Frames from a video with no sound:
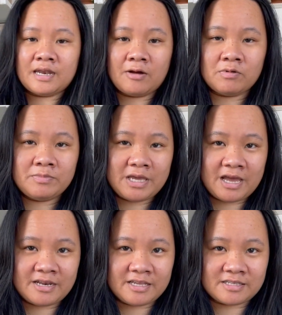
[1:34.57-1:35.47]
I will be
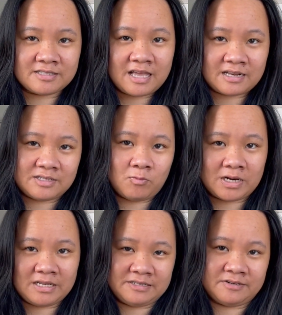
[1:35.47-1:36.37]
adding exactly
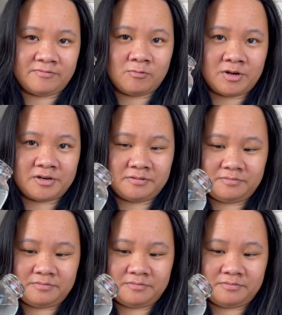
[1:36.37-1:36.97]
1 liter of water.